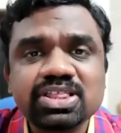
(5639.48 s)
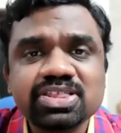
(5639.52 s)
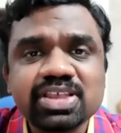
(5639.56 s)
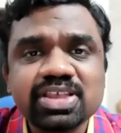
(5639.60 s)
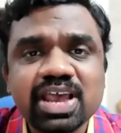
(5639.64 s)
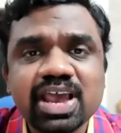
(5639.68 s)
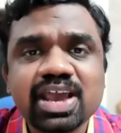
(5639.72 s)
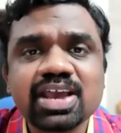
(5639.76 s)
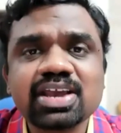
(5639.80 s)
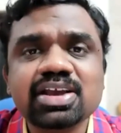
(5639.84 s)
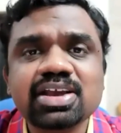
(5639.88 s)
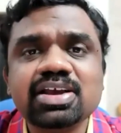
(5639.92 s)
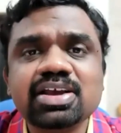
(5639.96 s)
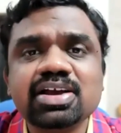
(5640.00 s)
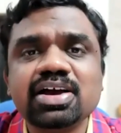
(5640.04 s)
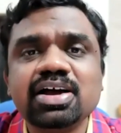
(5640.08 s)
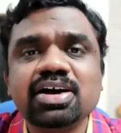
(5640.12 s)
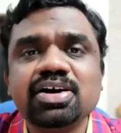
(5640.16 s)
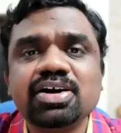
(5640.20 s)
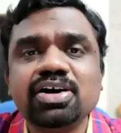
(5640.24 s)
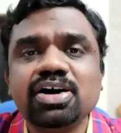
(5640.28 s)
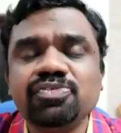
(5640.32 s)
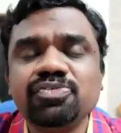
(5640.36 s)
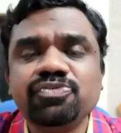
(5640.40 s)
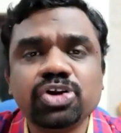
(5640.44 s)
thank
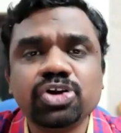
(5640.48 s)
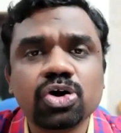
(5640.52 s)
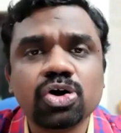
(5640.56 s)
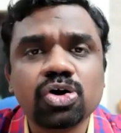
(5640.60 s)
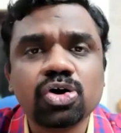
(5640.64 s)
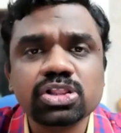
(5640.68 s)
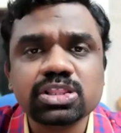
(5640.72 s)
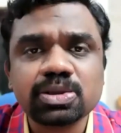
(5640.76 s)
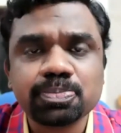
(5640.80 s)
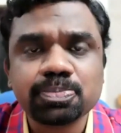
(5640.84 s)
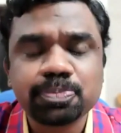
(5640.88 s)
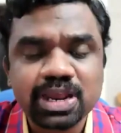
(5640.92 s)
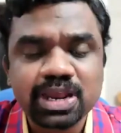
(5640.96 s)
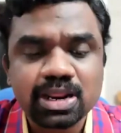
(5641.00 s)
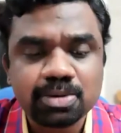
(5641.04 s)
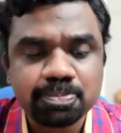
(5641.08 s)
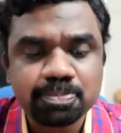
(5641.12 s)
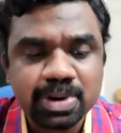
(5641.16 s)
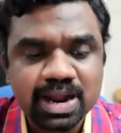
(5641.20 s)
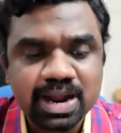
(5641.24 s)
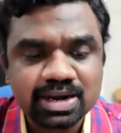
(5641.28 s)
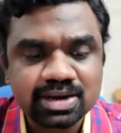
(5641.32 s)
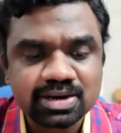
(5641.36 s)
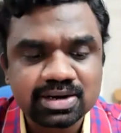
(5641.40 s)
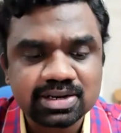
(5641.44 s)
for all the prayer
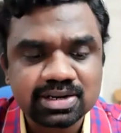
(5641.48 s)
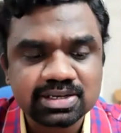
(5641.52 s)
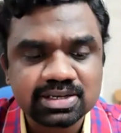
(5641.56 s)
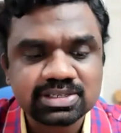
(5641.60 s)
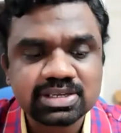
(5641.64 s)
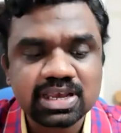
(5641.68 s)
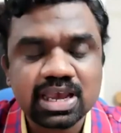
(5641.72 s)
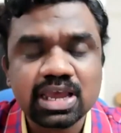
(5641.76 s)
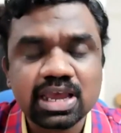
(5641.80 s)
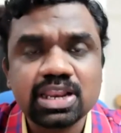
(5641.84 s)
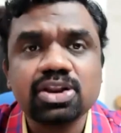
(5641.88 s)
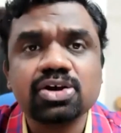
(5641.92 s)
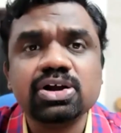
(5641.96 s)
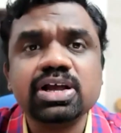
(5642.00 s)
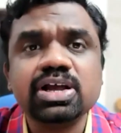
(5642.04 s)
partners and